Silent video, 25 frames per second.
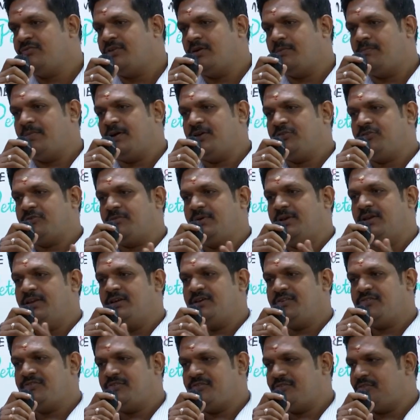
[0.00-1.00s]
for past 12
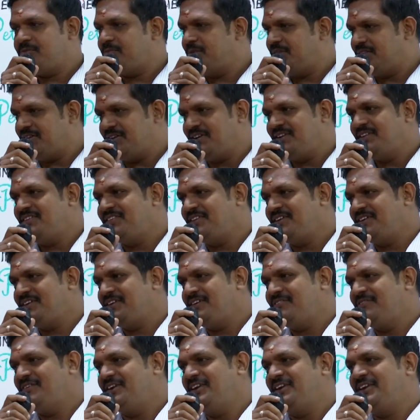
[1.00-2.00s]
years. This is my 13th year
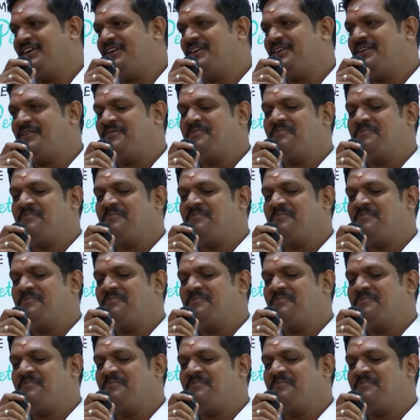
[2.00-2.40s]
in Veltech.